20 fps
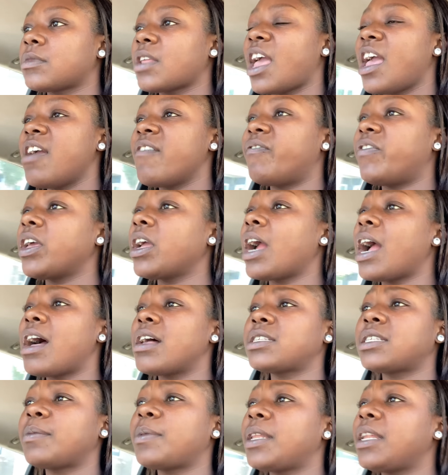and figure out
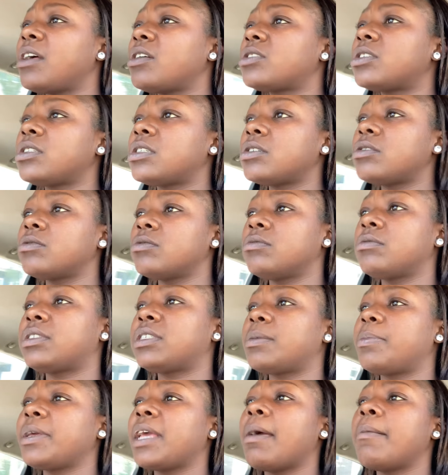something else to do
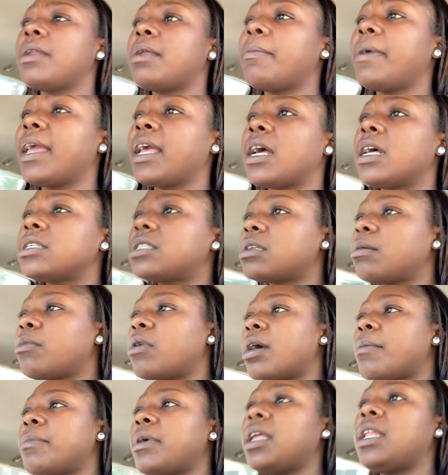to be able to make some
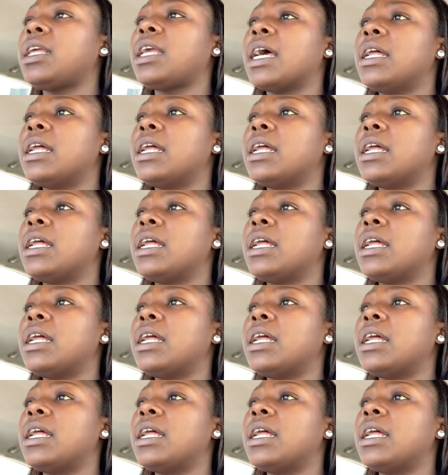more money.